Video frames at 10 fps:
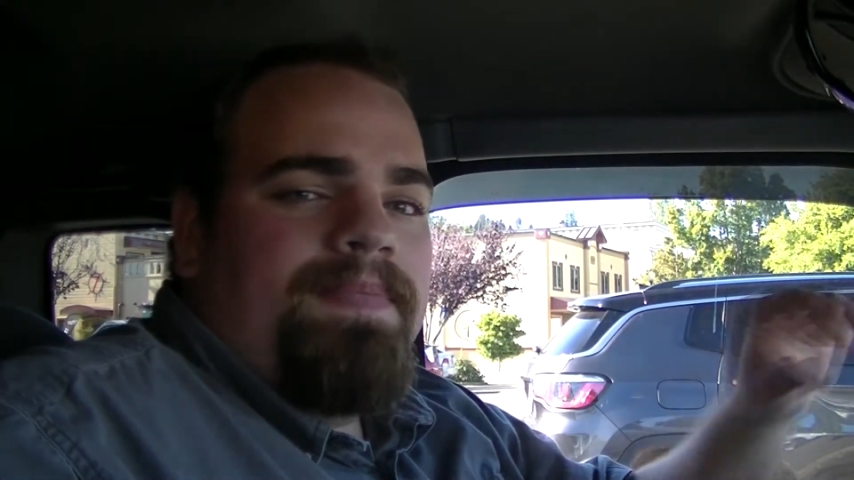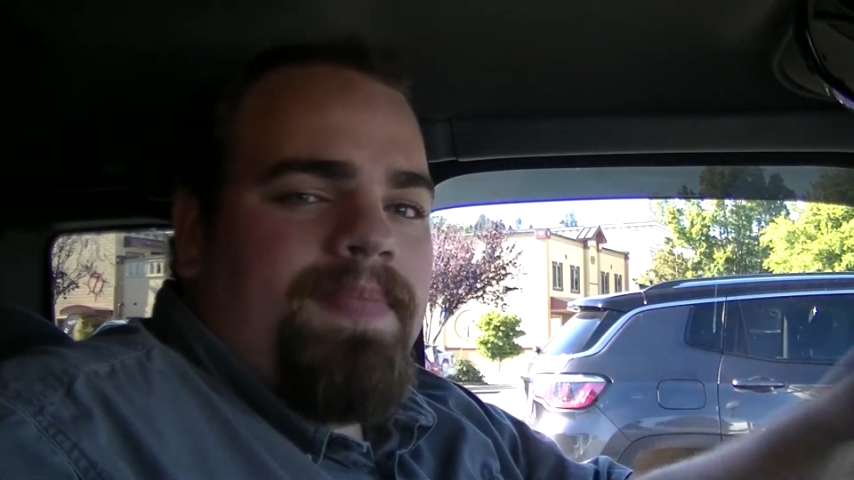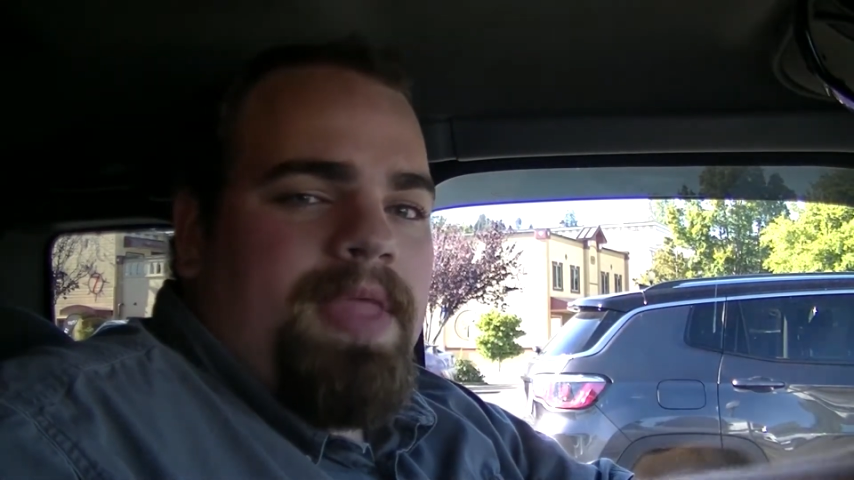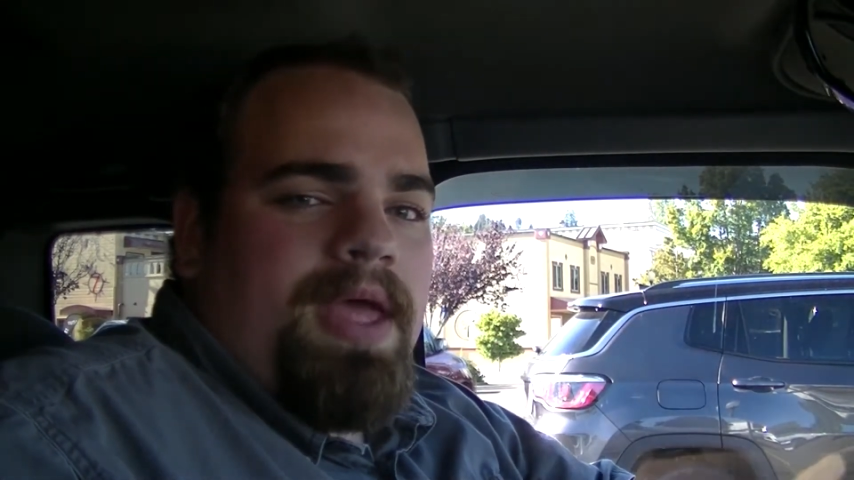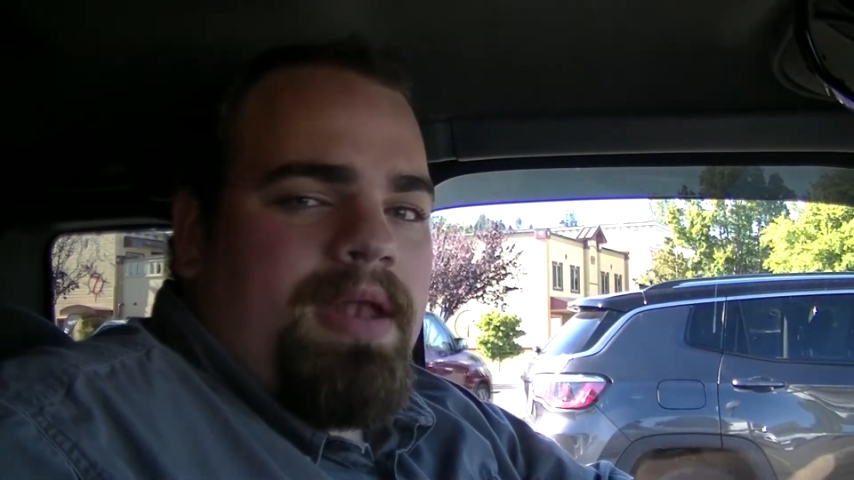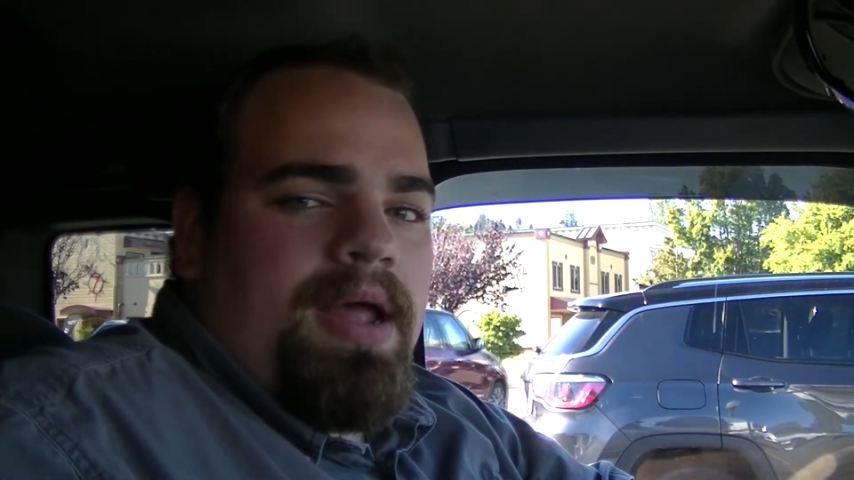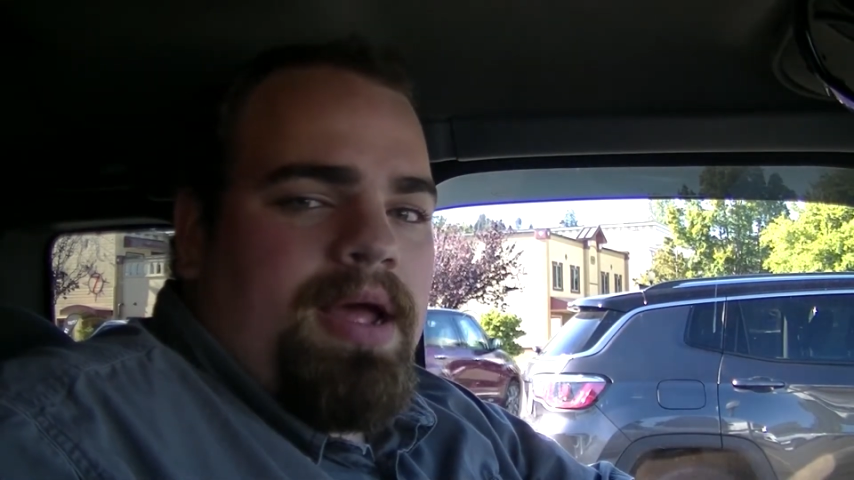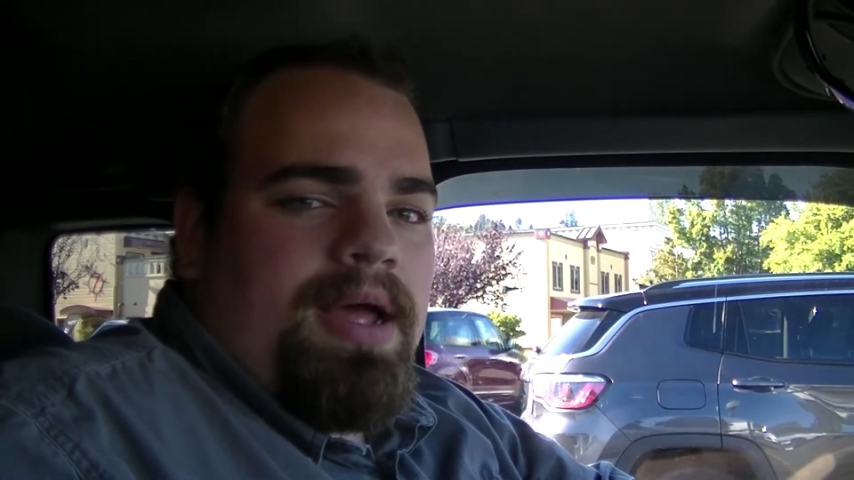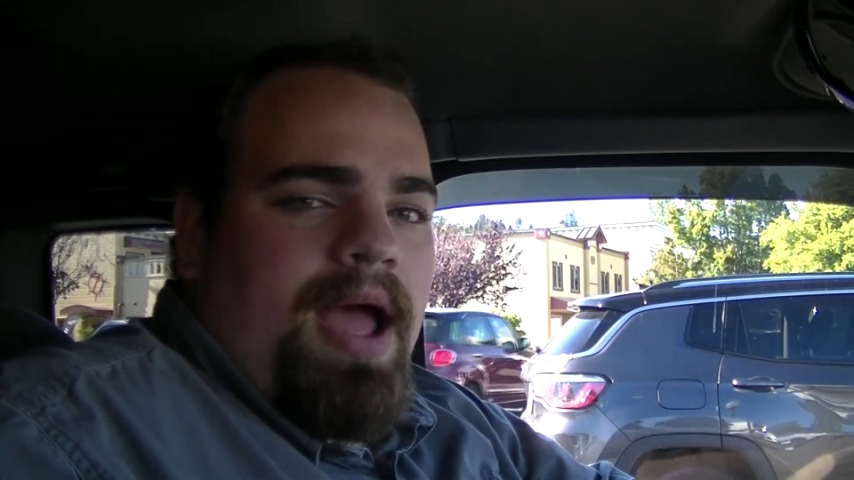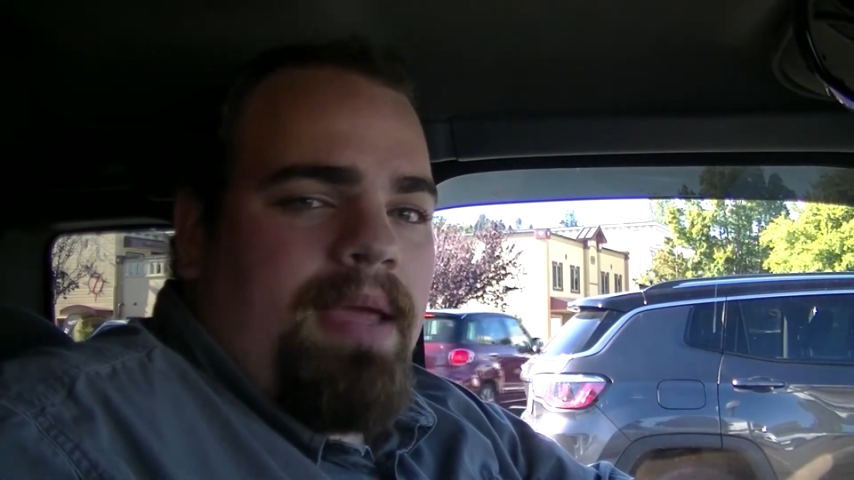that
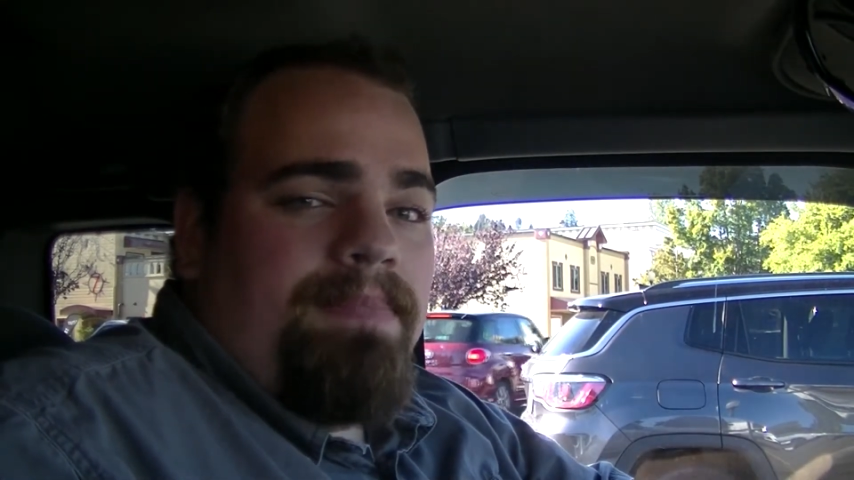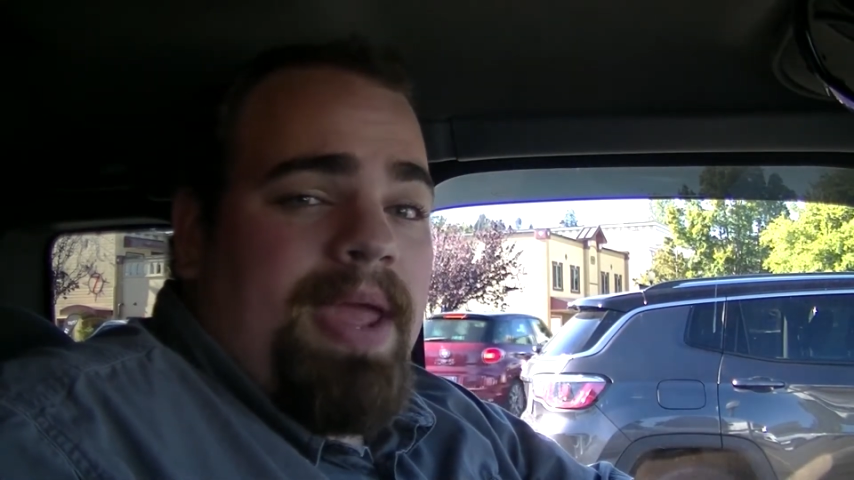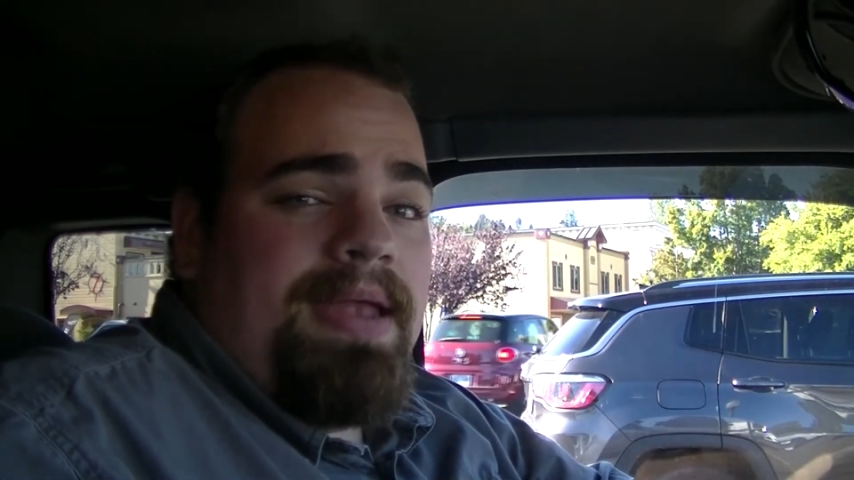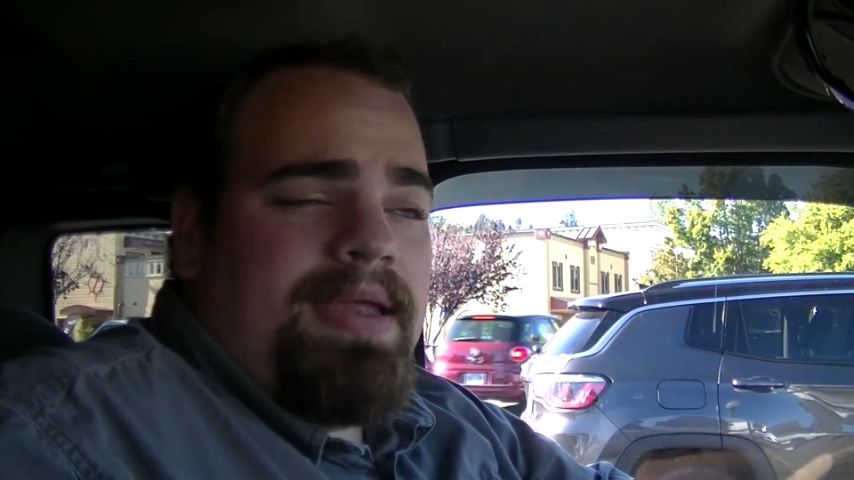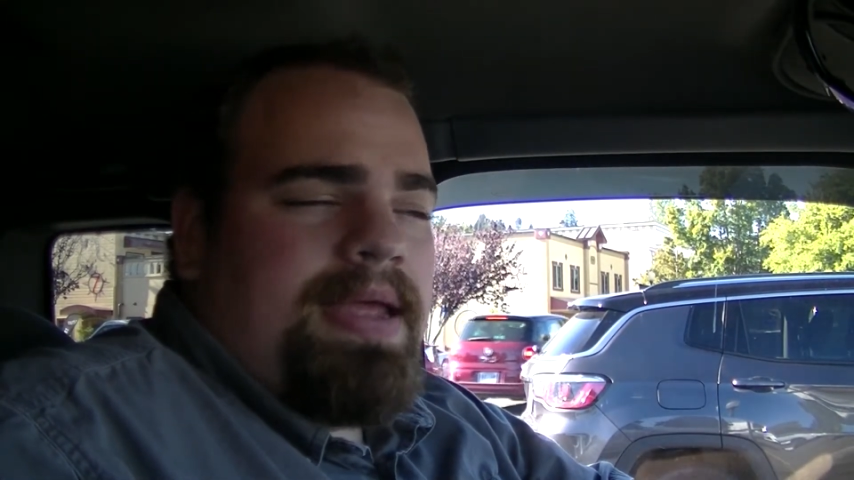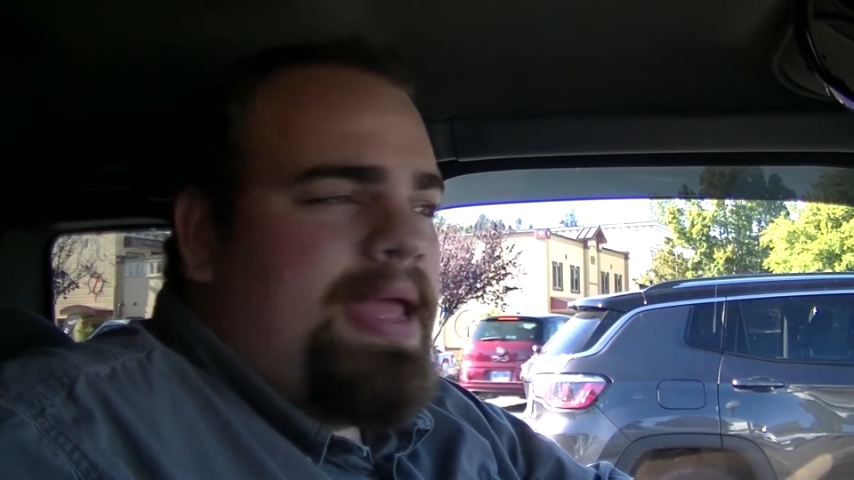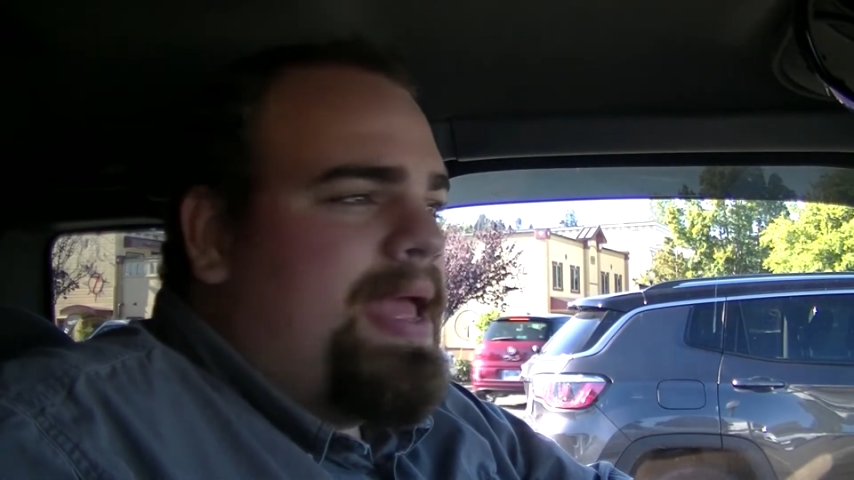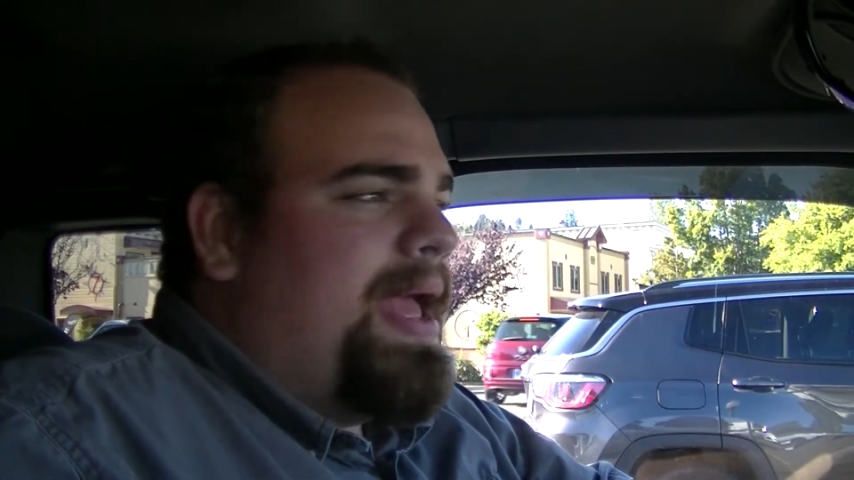I'm painting.